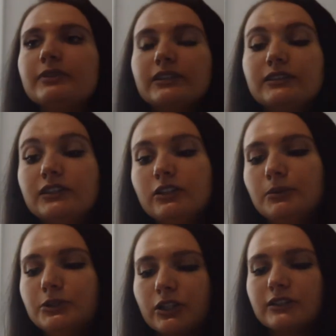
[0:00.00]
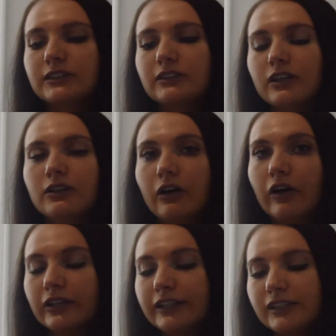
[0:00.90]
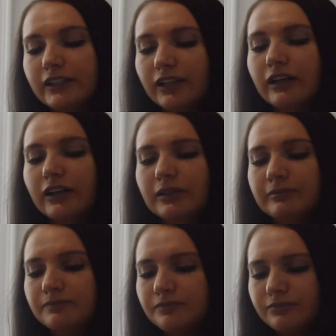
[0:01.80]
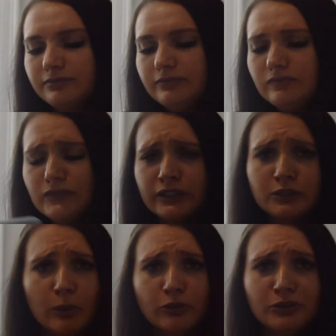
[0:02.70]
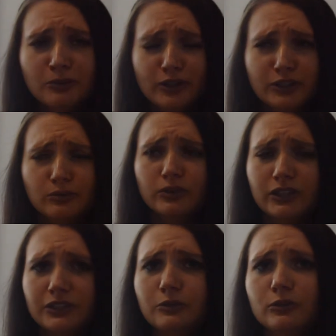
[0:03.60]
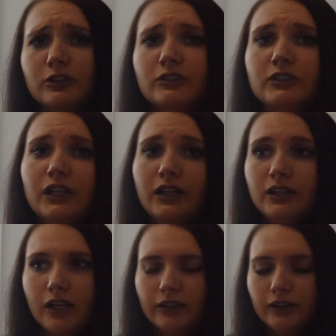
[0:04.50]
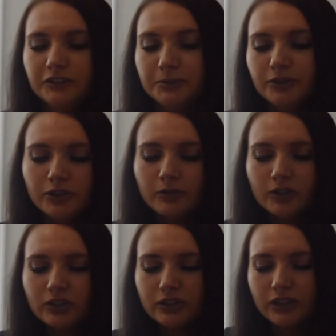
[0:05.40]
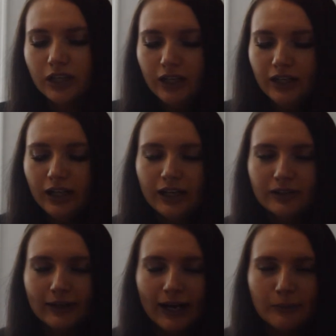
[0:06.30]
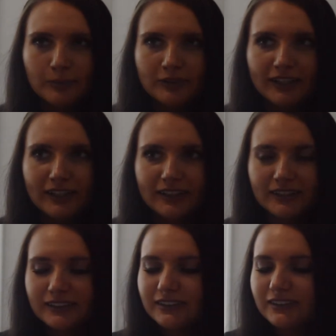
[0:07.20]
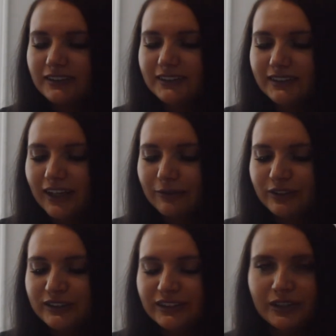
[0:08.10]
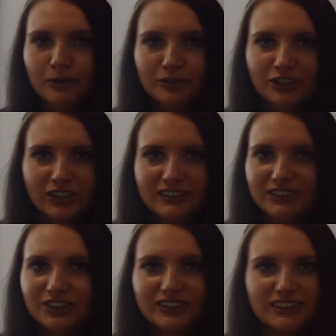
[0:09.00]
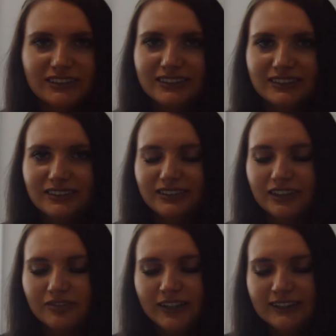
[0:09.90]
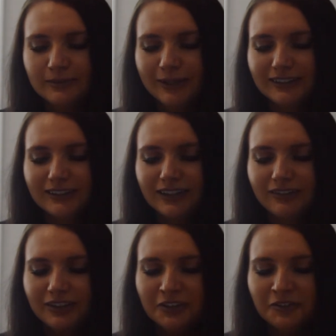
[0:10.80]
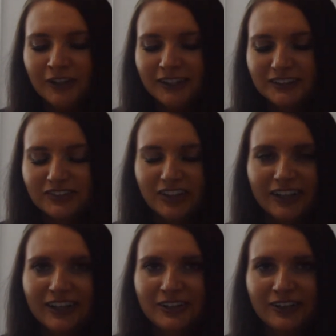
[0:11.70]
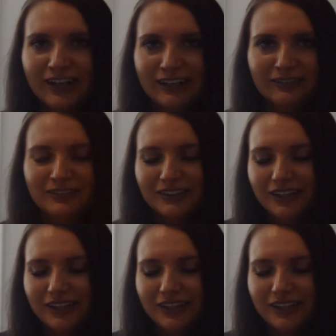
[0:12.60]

Been listening to Hobo Johnson a lot lately. Spoken Word's really cool. I love spoken word and rap, and obviously, Hobo Johnson just is. Frank's amazing. I think Frank is a very underrated.